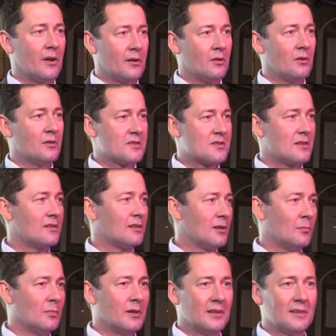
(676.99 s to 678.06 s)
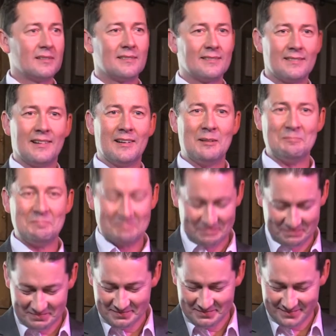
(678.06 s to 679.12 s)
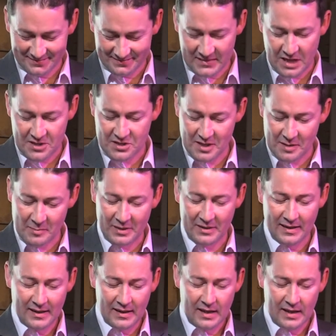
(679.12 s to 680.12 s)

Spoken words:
I know it's a little bit nasty, but